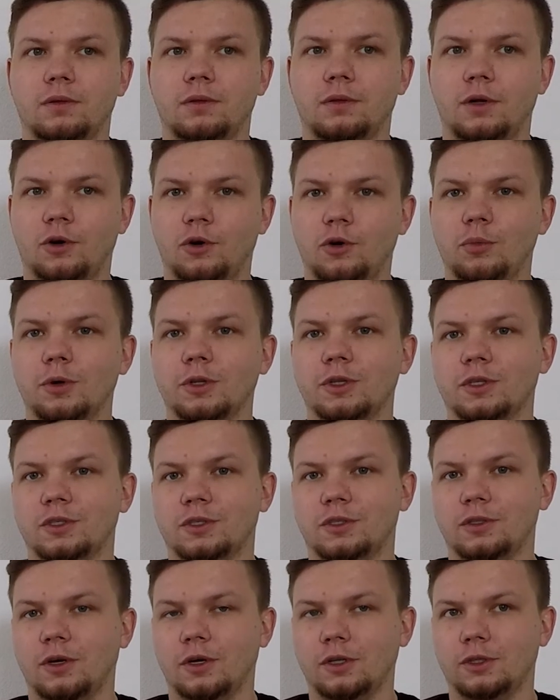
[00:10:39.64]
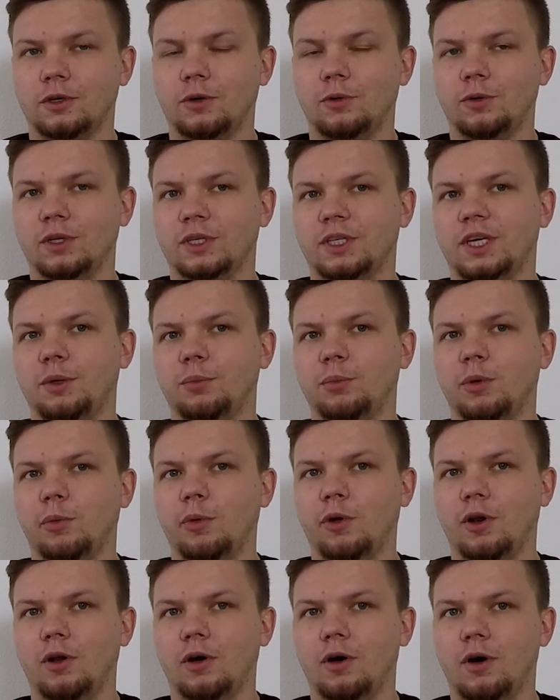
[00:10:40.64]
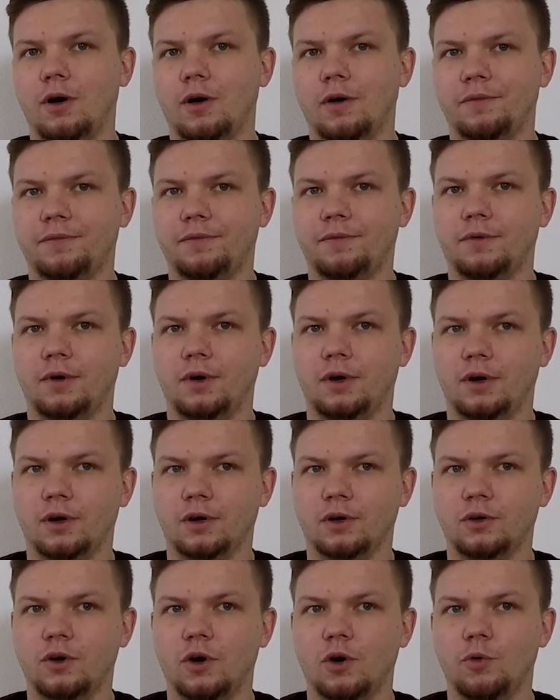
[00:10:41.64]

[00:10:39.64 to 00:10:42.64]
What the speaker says: The robot is not only capable of